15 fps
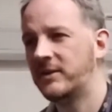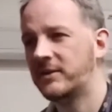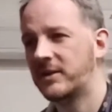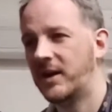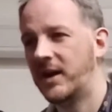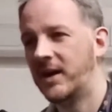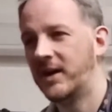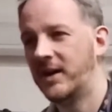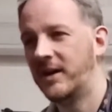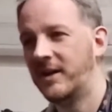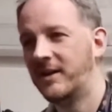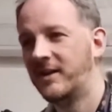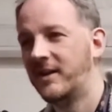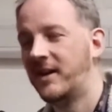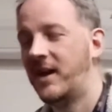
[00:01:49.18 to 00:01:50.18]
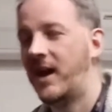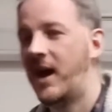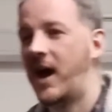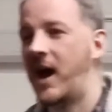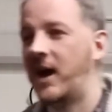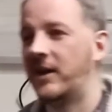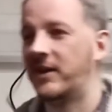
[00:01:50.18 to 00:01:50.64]
I
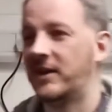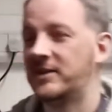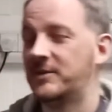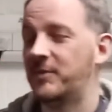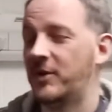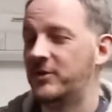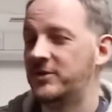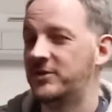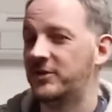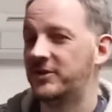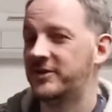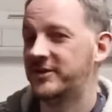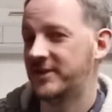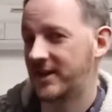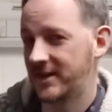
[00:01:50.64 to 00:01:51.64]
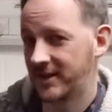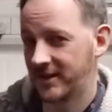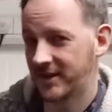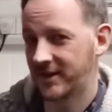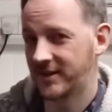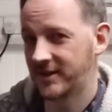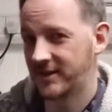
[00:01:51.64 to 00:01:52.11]
suppose your
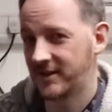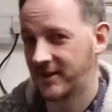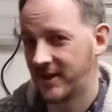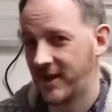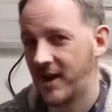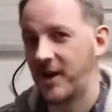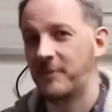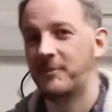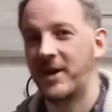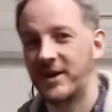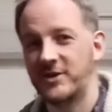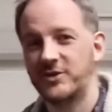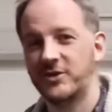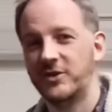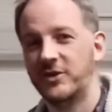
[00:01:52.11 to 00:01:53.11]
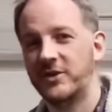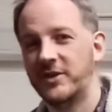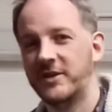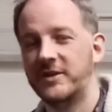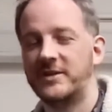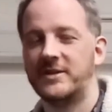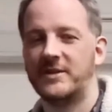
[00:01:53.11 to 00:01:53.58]
singer, make sure
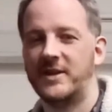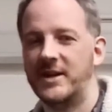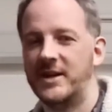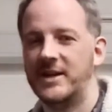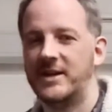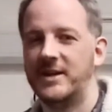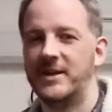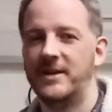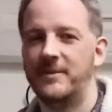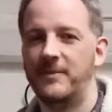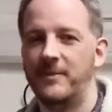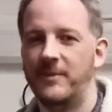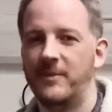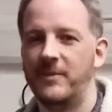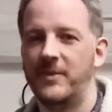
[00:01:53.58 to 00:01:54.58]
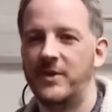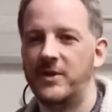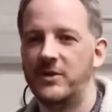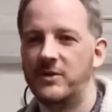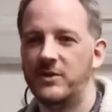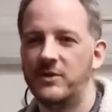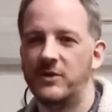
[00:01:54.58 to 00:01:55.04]
that
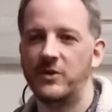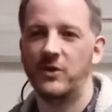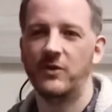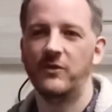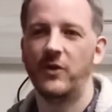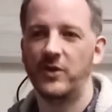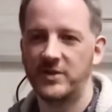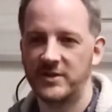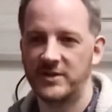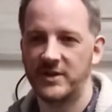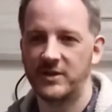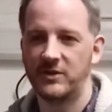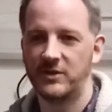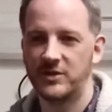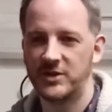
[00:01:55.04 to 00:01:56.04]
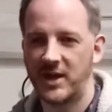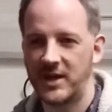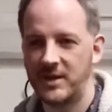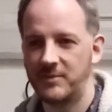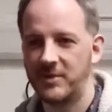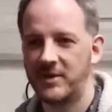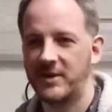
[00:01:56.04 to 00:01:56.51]
your voice is in good
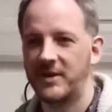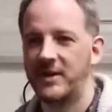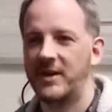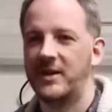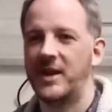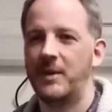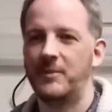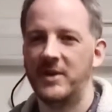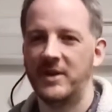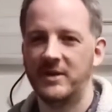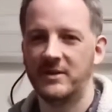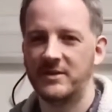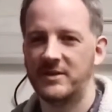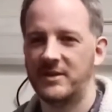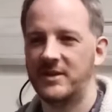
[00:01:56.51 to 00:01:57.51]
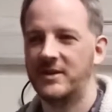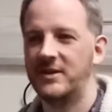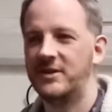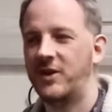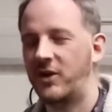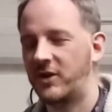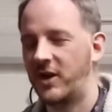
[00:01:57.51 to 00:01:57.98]
shape. That means
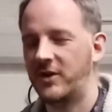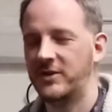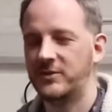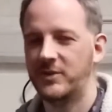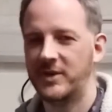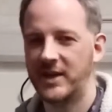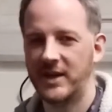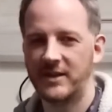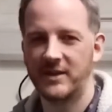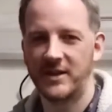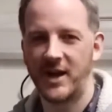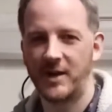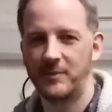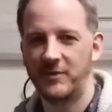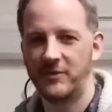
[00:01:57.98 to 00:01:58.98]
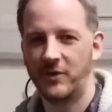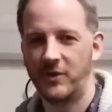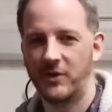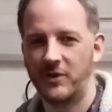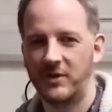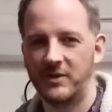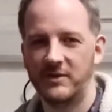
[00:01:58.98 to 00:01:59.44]
not going to a gig the night
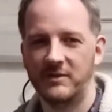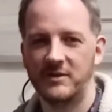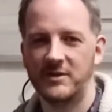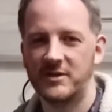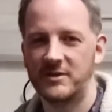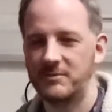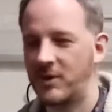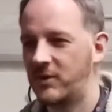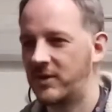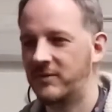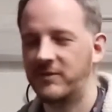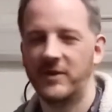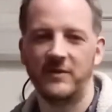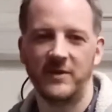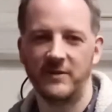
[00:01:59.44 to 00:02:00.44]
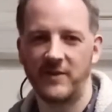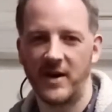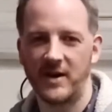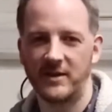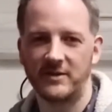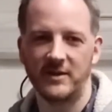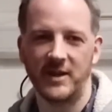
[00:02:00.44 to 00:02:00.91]
before and smoking
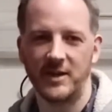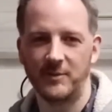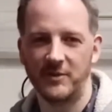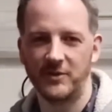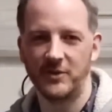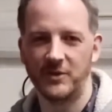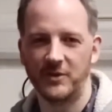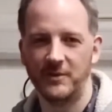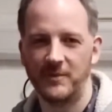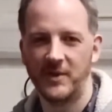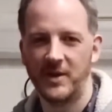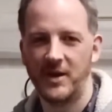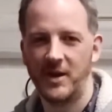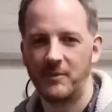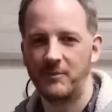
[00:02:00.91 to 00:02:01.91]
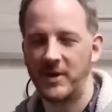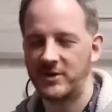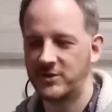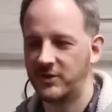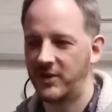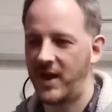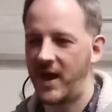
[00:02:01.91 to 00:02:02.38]
55s the day before. Make sure that